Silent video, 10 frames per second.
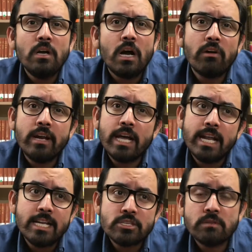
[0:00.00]
How can I
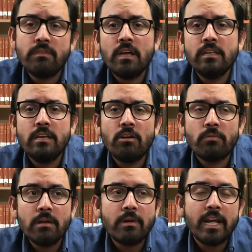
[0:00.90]
get extra funding or
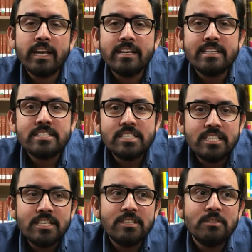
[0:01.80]
whatever? And
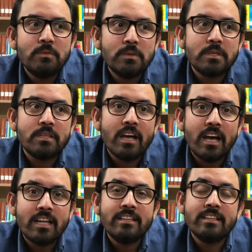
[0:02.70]
she would
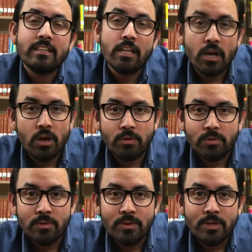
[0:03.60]
not know.
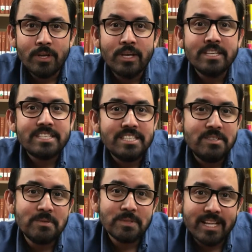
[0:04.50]

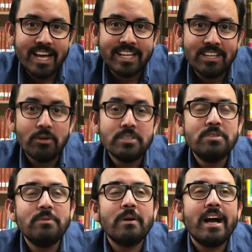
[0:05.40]
She would not know.
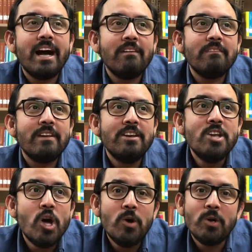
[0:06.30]
She would have
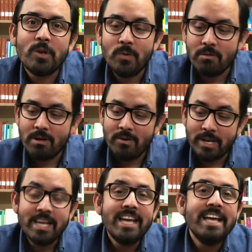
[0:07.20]
no clue about
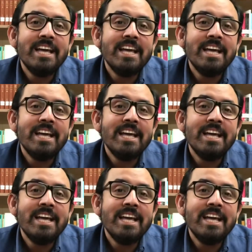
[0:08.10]
it.